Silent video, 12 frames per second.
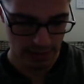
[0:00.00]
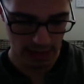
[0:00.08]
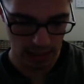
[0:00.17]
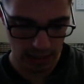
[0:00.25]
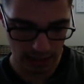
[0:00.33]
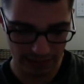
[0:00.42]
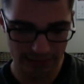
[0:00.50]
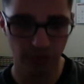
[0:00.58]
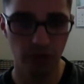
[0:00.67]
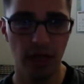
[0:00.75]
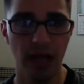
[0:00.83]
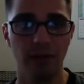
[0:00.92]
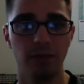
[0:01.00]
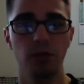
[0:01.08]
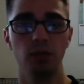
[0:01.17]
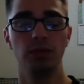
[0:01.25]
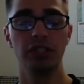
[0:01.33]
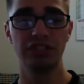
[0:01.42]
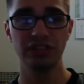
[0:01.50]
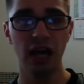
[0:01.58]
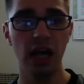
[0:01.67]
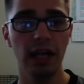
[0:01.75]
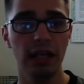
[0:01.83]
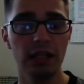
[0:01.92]
And then you have to
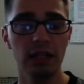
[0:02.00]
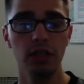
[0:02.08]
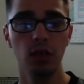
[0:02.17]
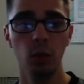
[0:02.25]
decide